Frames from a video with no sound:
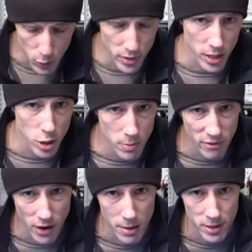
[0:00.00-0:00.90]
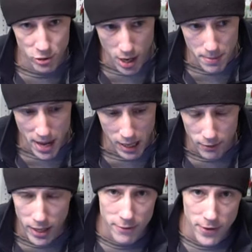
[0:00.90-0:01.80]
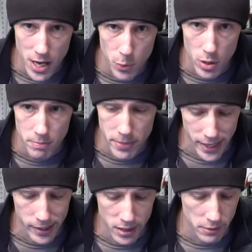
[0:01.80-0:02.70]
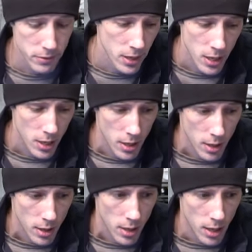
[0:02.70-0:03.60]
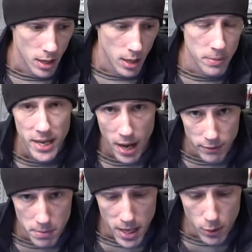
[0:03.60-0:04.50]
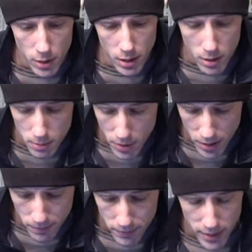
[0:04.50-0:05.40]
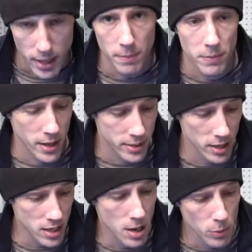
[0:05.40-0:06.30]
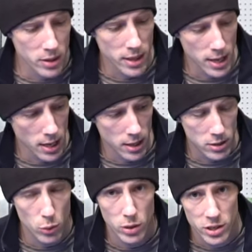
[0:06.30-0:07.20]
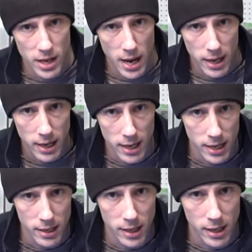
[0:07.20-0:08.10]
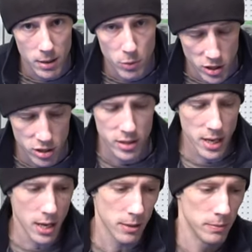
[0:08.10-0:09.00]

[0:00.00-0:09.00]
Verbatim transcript: with a Cuben fiber dry bag if I can find one big enough. Uh, I might have to make one, but yeah, it does come with a uh, storage sack and a compression sack.